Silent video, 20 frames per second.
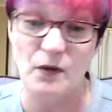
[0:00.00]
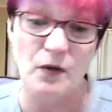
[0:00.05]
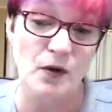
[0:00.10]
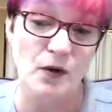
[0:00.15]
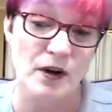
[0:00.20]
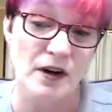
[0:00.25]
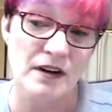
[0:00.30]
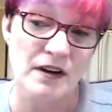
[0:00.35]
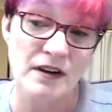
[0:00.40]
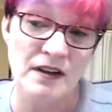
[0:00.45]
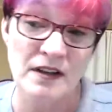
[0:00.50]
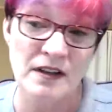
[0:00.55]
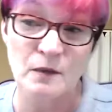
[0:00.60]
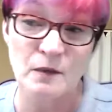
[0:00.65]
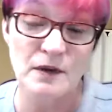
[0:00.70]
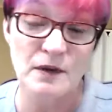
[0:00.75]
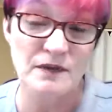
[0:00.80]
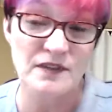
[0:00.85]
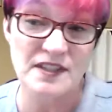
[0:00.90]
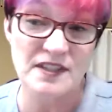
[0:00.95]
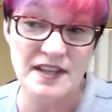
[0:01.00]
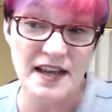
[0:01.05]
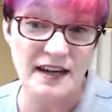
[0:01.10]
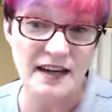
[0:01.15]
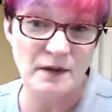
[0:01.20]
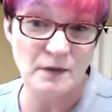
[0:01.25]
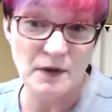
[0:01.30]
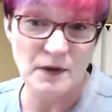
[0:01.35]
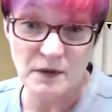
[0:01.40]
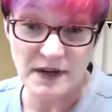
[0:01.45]
or we've
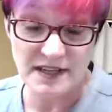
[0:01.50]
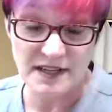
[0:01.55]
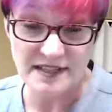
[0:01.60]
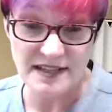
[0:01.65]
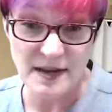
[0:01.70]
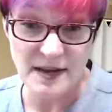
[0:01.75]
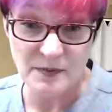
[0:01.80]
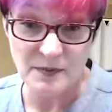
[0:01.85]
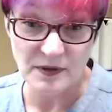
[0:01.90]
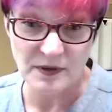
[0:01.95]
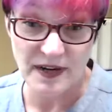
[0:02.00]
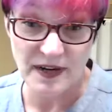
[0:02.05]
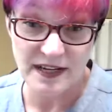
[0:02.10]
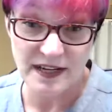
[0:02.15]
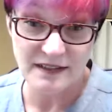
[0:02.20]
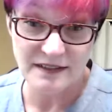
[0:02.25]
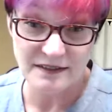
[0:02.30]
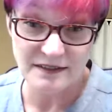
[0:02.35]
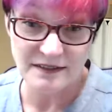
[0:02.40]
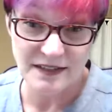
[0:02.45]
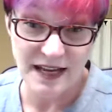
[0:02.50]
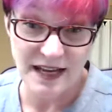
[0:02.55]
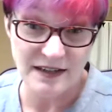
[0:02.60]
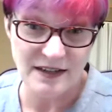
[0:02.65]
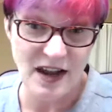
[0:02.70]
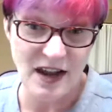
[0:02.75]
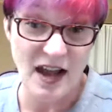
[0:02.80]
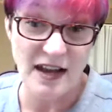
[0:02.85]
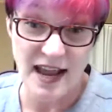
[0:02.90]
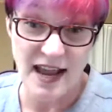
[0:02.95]
decided we want to separate and
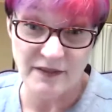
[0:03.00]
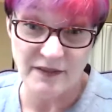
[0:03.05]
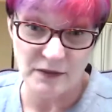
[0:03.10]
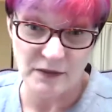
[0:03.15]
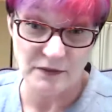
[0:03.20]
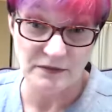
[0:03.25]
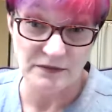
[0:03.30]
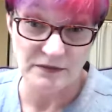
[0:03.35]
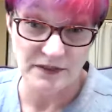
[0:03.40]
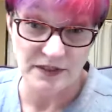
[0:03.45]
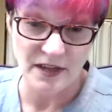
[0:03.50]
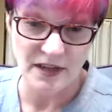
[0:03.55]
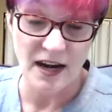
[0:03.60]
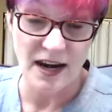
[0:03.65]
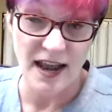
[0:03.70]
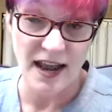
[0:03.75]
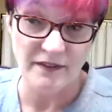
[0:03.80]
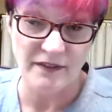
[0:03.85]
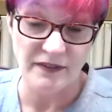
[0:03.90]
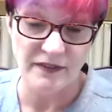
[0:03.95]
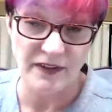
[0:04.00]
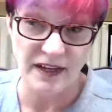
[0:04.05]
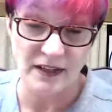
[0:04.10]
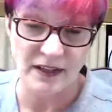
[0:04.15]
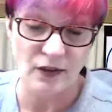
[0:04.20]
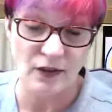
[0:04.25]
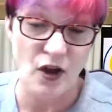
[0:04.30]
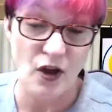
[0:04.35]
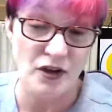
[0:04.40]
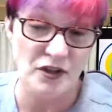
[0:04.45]
not have a
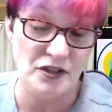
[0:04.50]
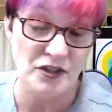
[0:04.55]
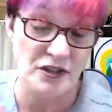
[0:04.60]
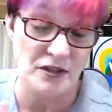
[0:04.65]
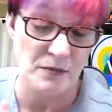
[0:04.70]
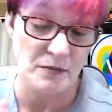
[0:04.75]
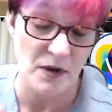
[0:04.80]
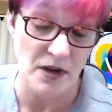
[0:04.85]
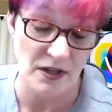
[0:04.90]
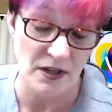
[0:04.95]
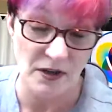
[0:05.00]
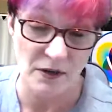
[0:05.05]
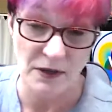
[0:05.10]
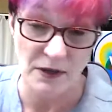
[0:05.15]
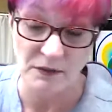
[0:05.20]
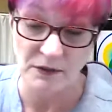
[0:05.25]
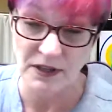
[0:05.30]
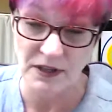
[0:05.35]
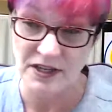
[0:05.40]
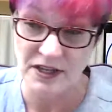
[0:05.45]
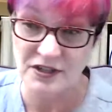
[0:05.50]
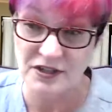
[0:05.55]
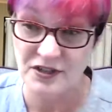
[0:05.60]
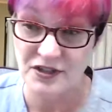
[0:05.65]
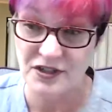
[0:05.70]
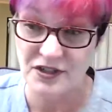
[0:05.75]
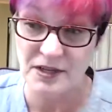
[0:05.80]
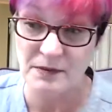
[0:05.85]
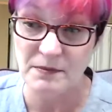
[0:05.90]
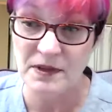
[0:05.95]
long-term ongoing
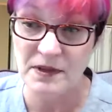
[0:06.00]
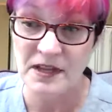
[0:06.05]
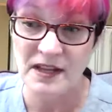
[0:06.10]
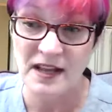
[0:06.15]
relationship.